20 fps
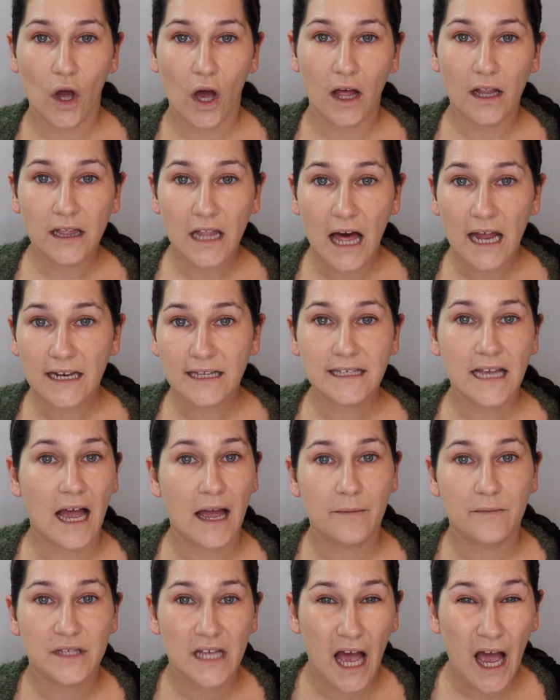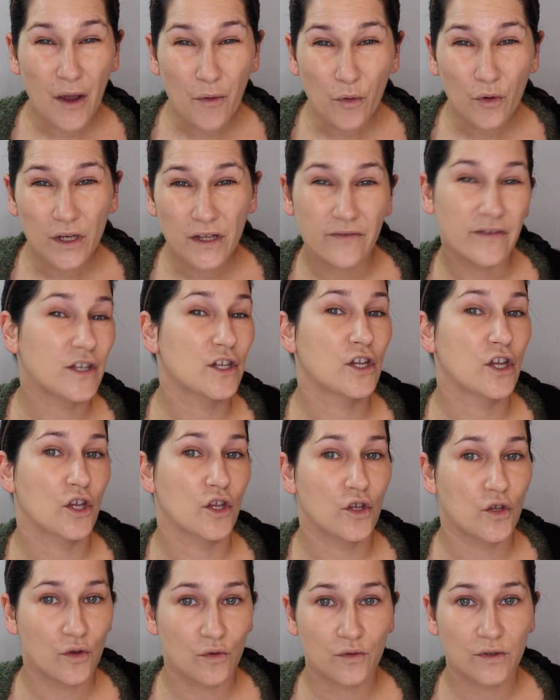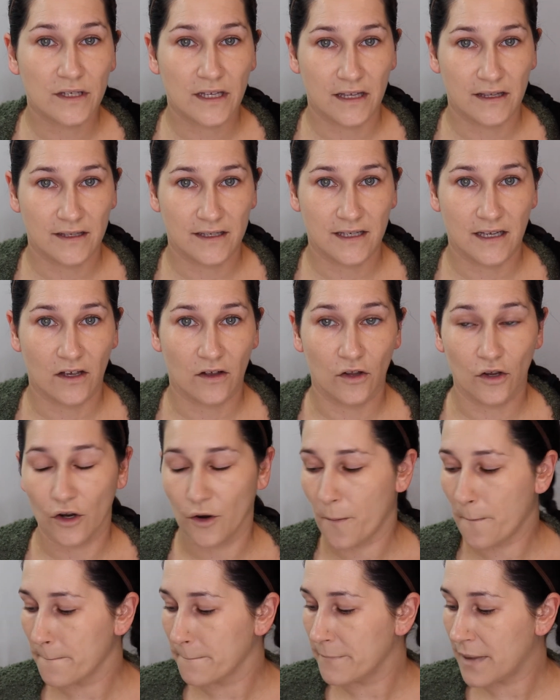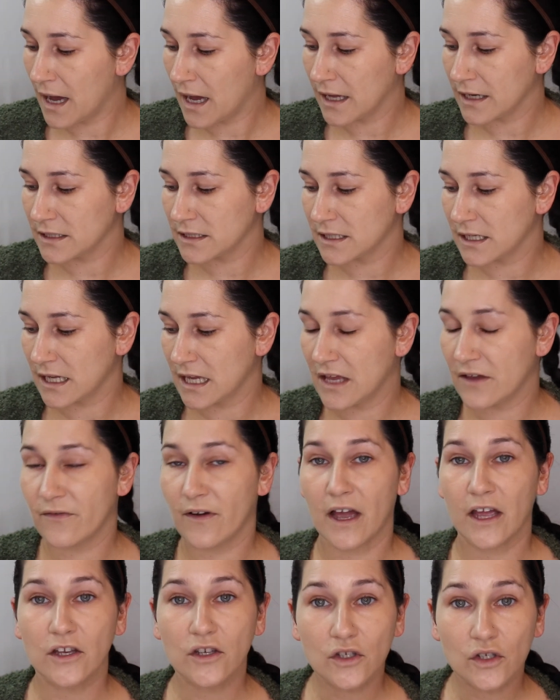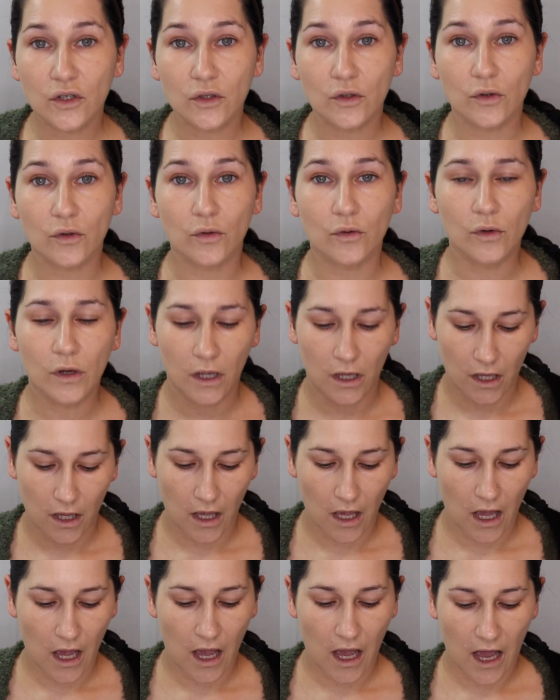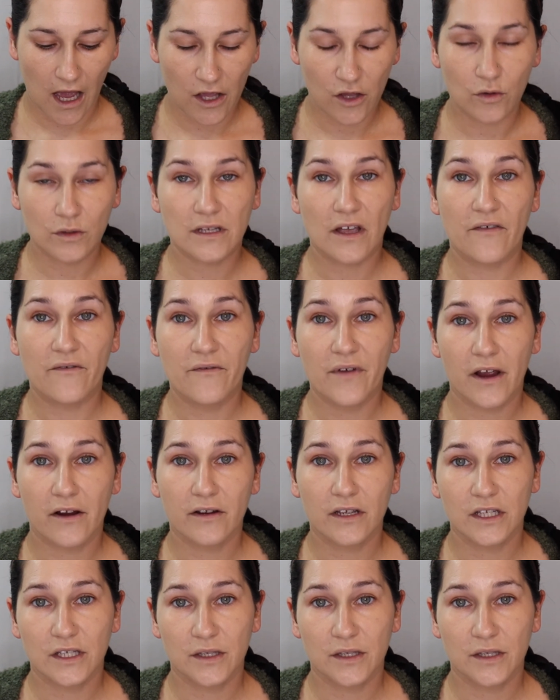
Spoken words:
a lot of times I won't even use concealer, but if I do, I use a very